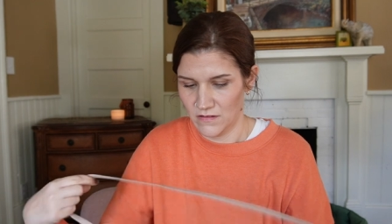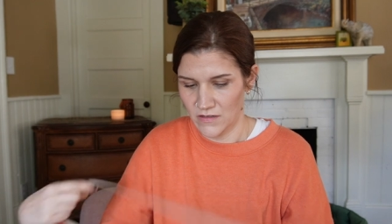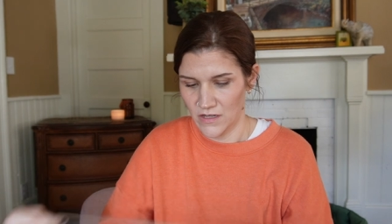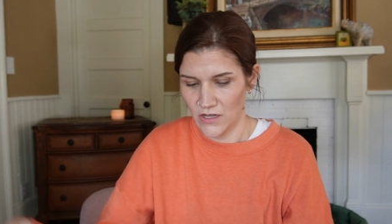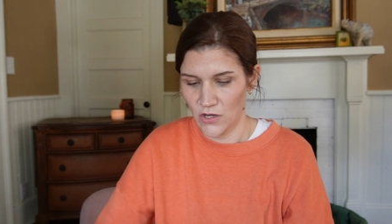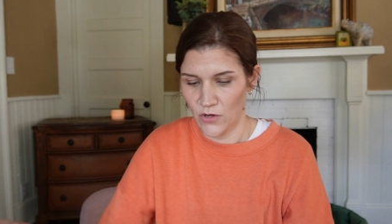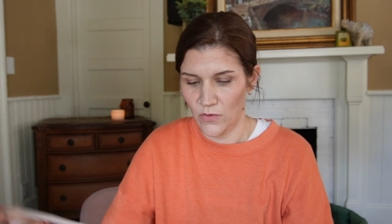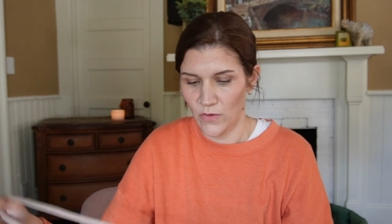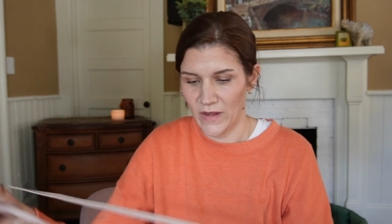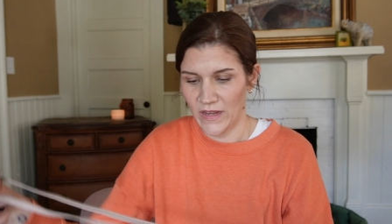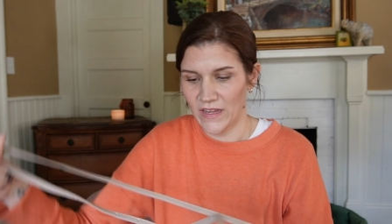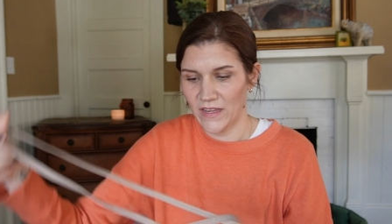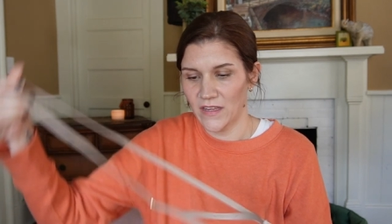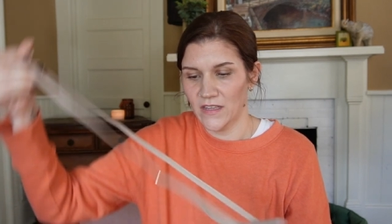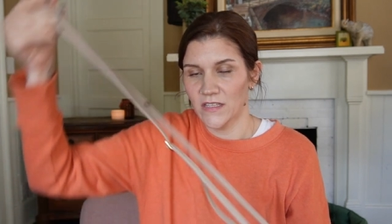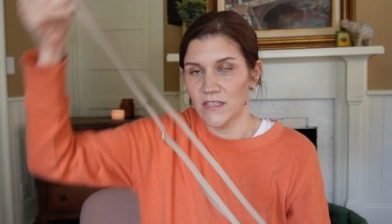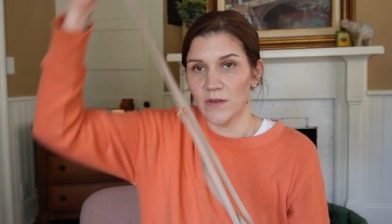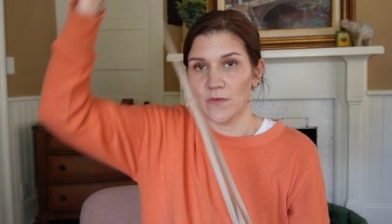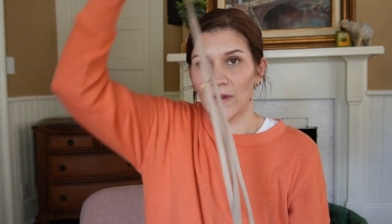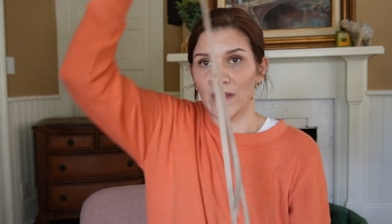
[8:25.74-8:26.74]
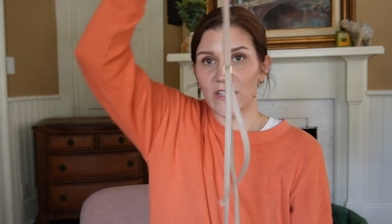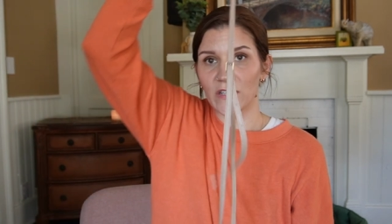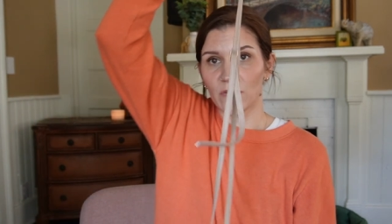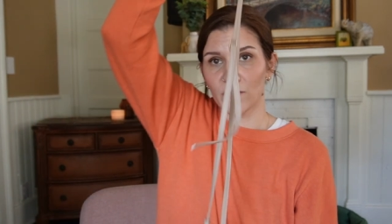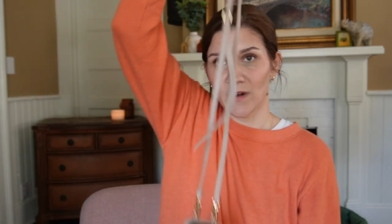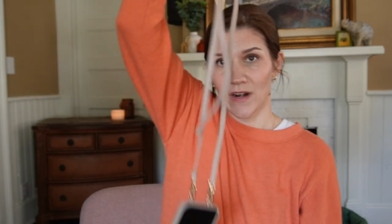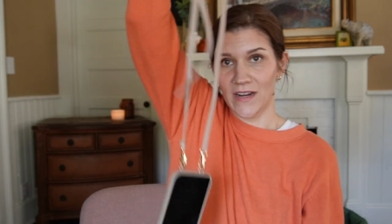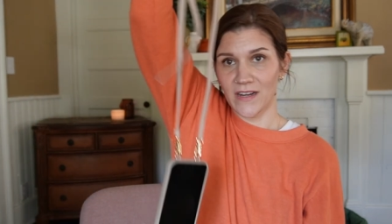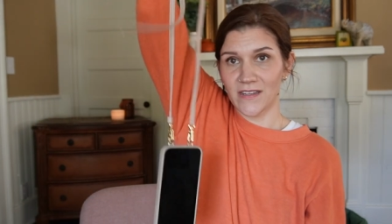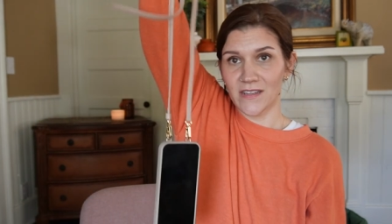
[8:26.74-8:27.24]
a quick, easy way to
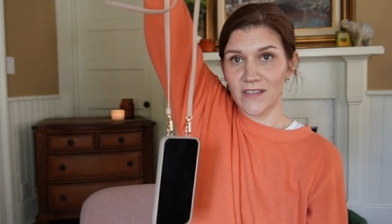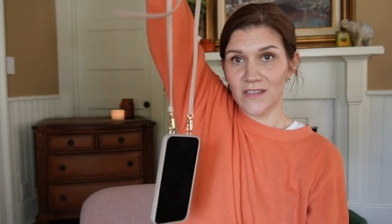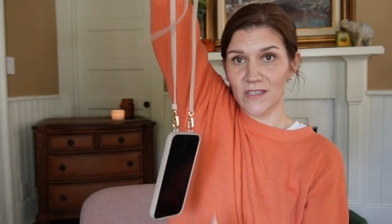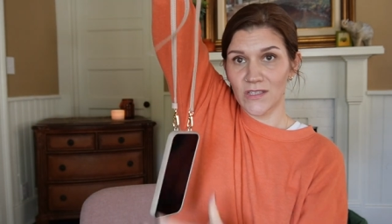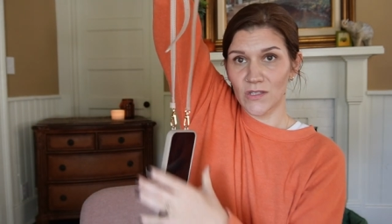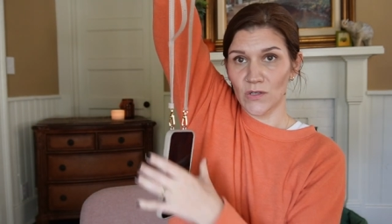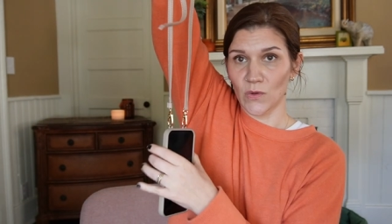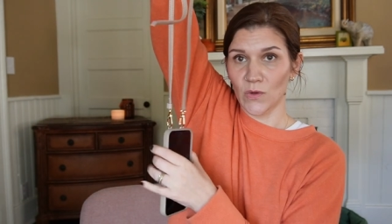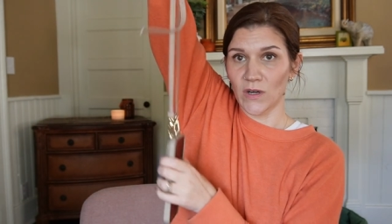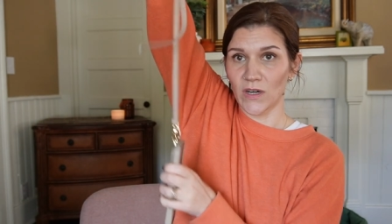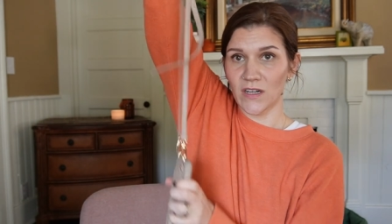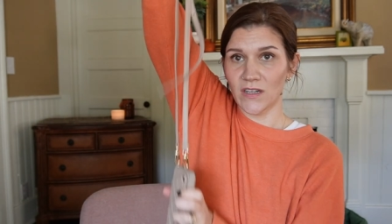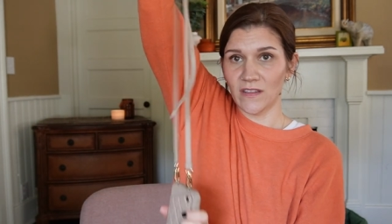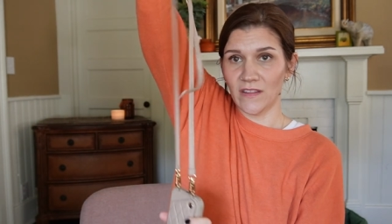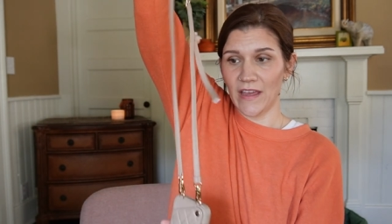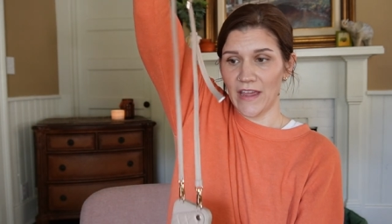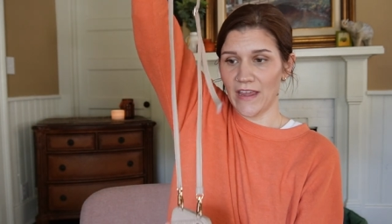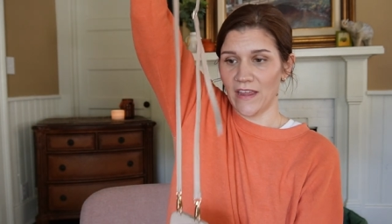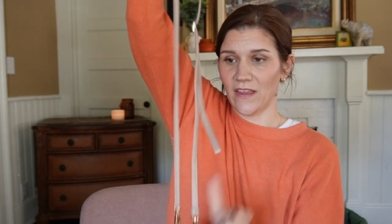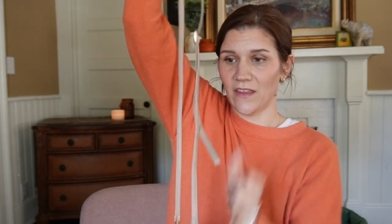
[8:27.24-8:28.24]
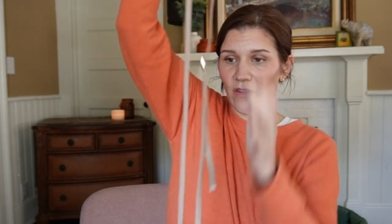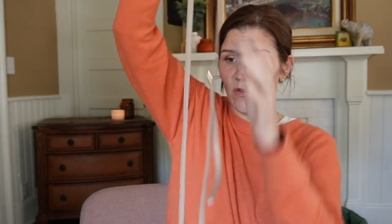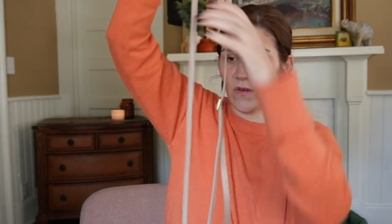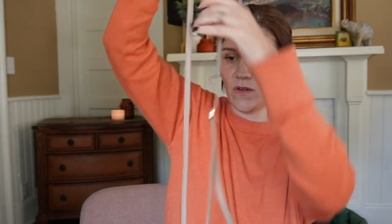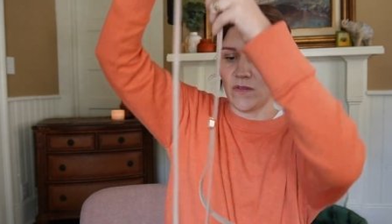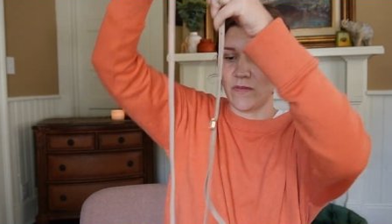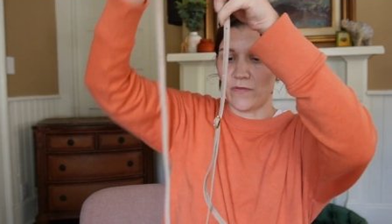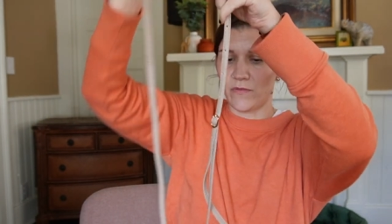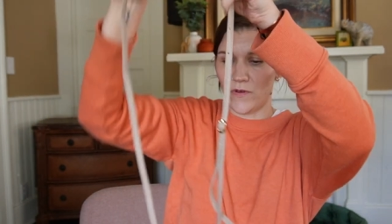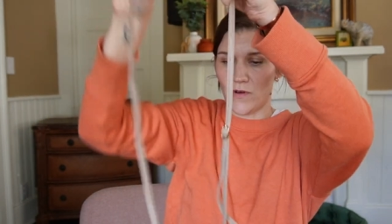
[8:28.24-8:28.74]
run into the store, like you
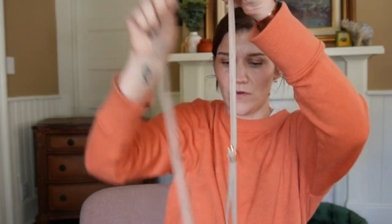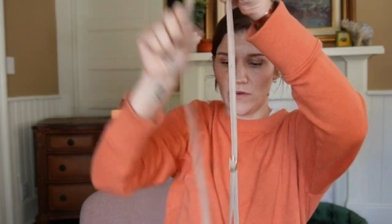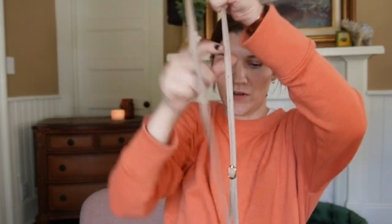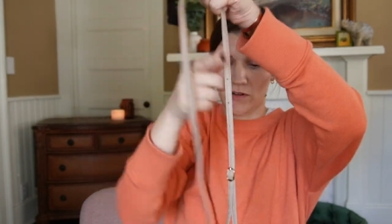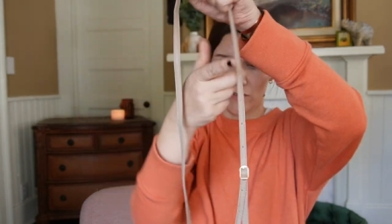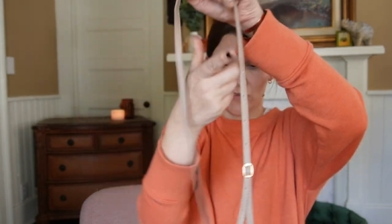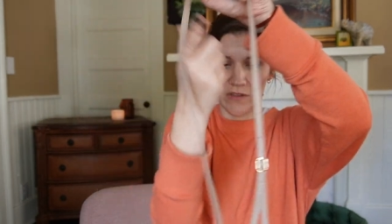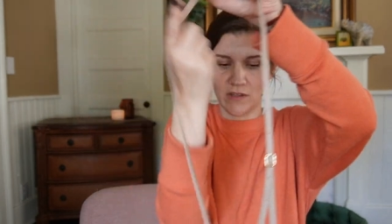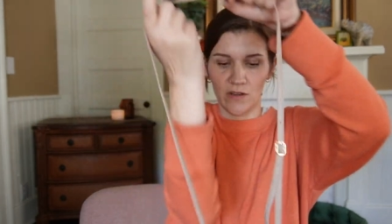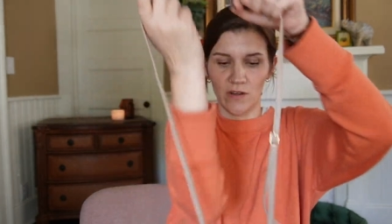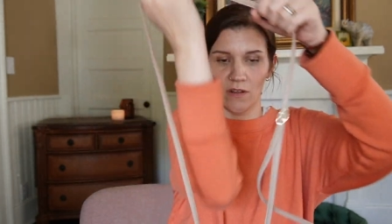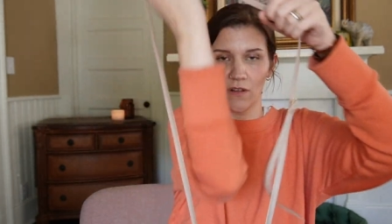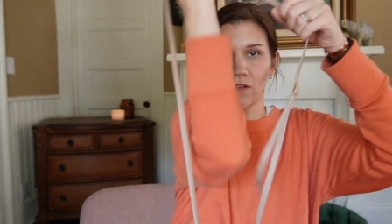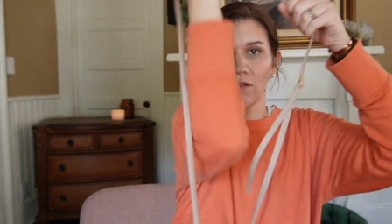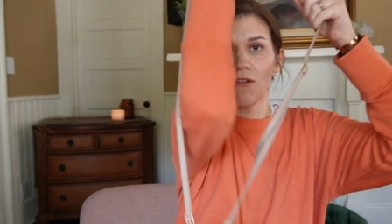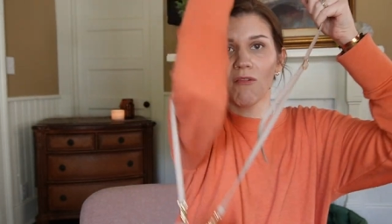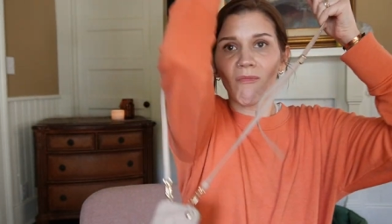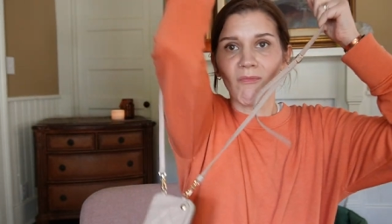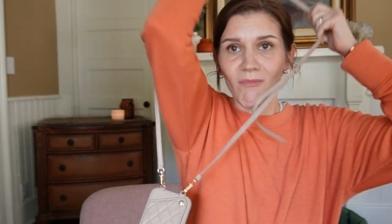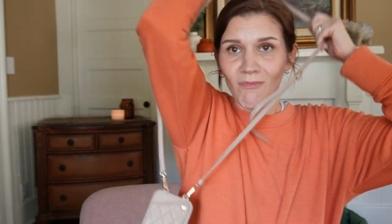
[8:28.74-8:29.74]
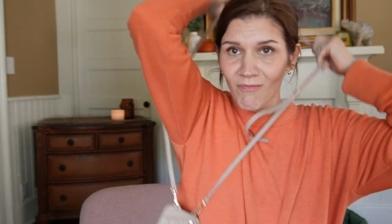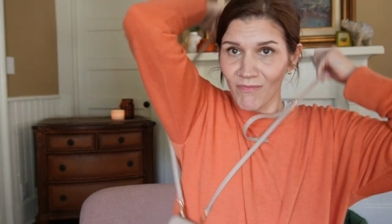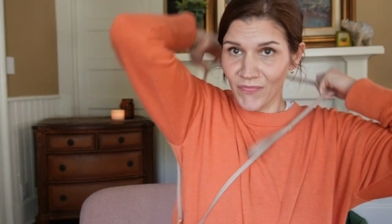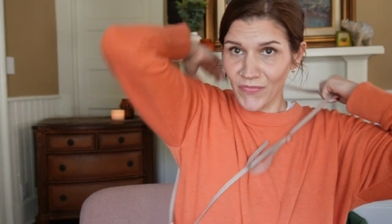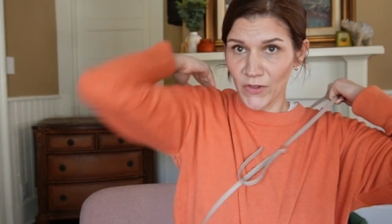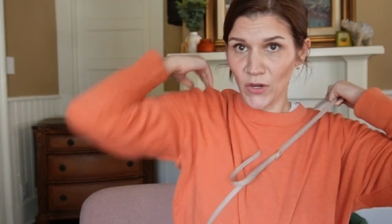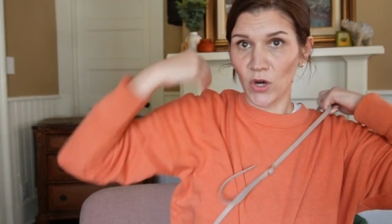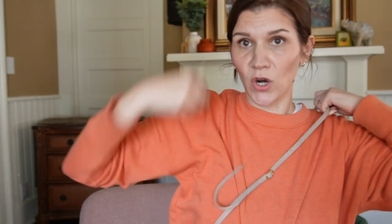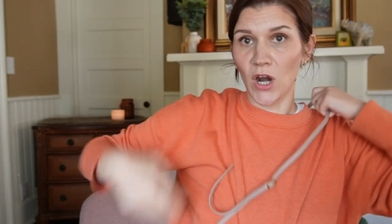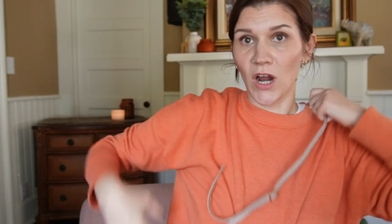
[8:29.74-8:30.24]
can throw your little
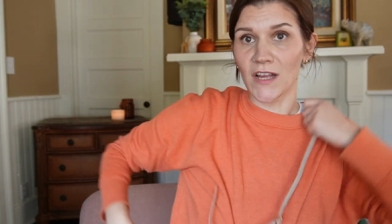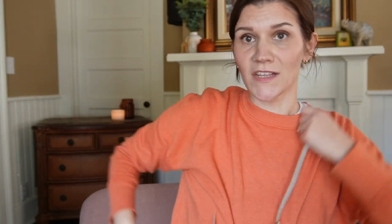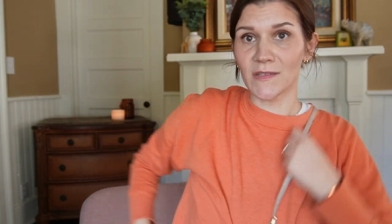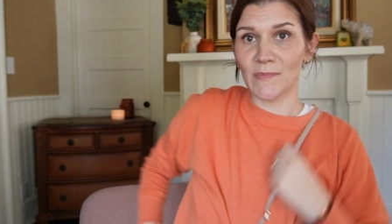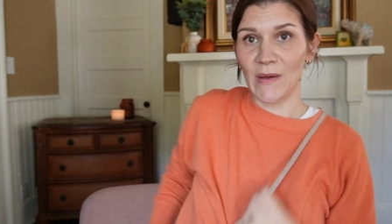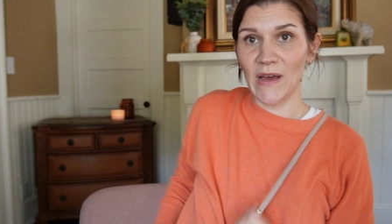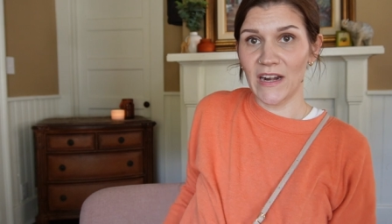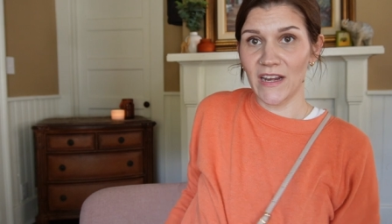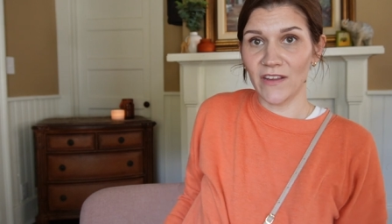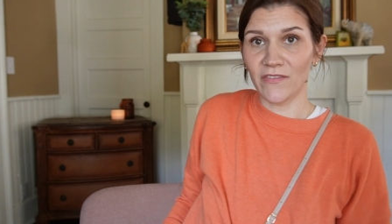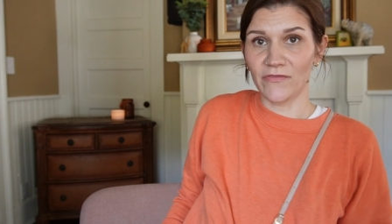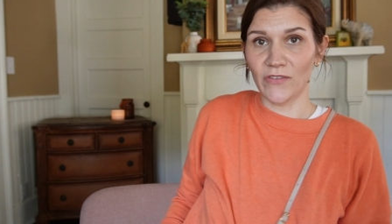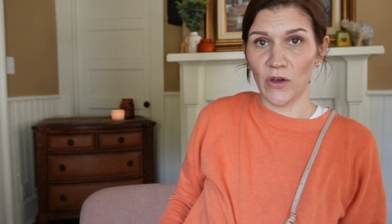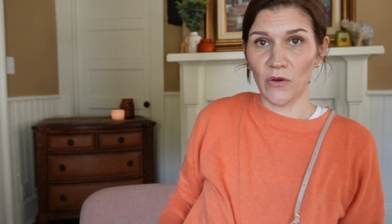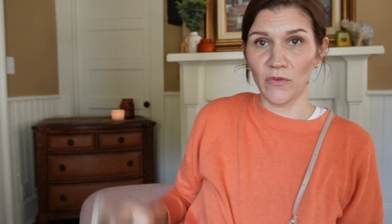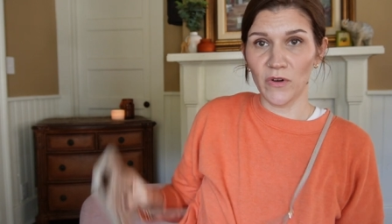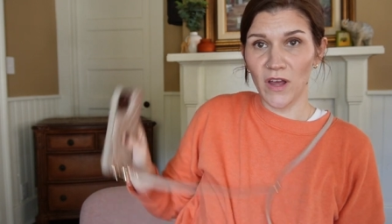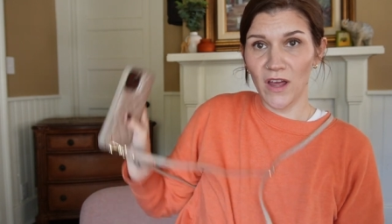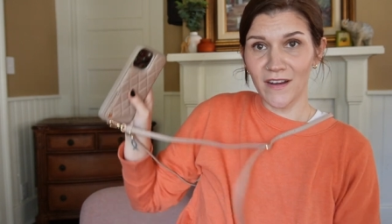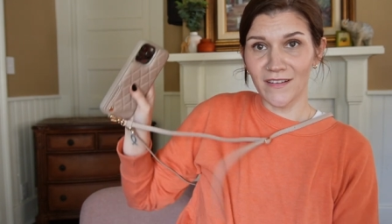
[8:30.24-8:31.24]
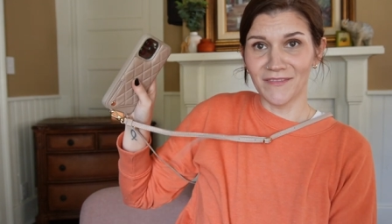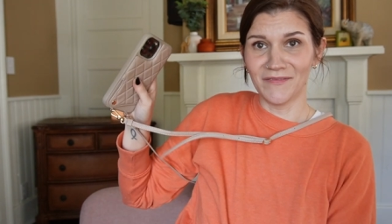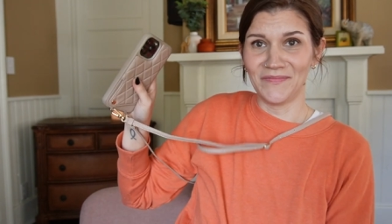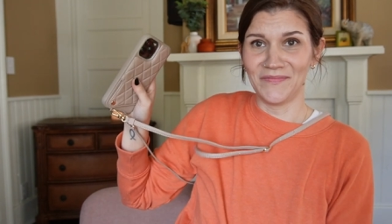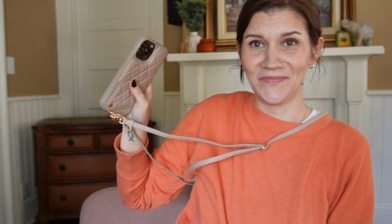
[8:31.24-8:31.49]
crossbody phone on